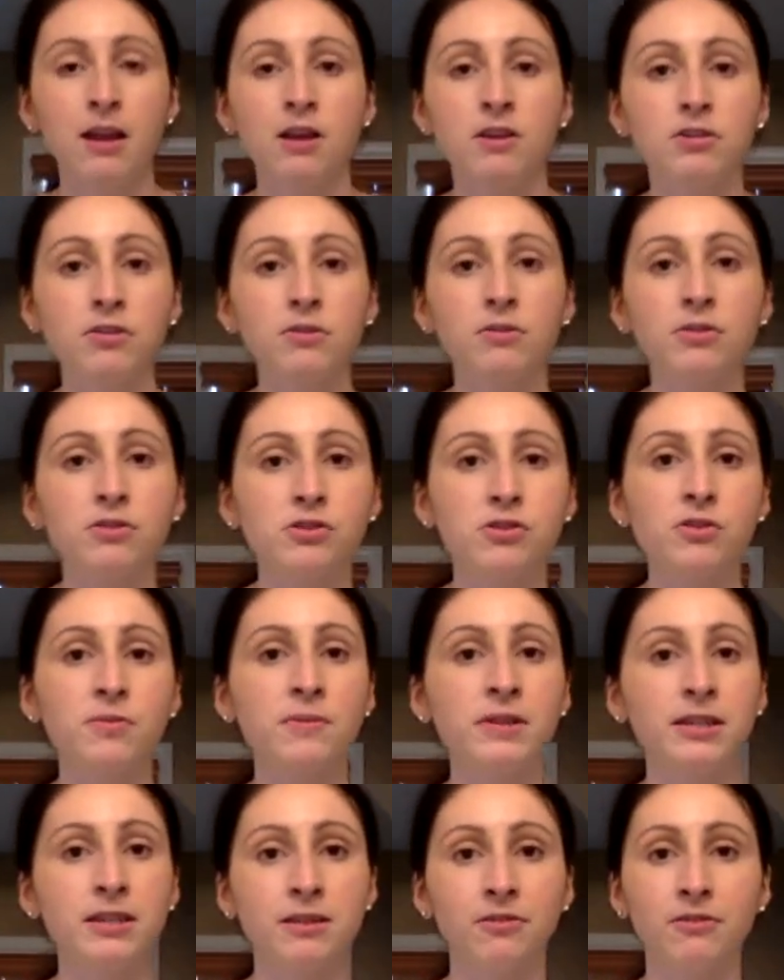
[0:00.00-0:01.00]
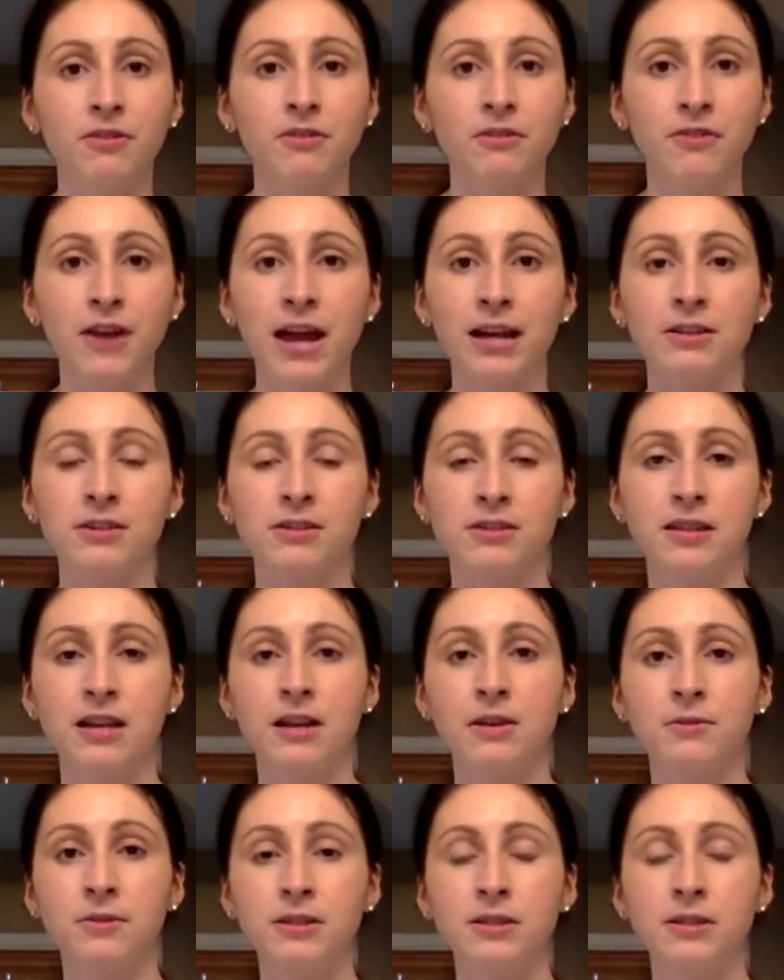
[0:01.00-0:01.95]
So there's so many different factors that go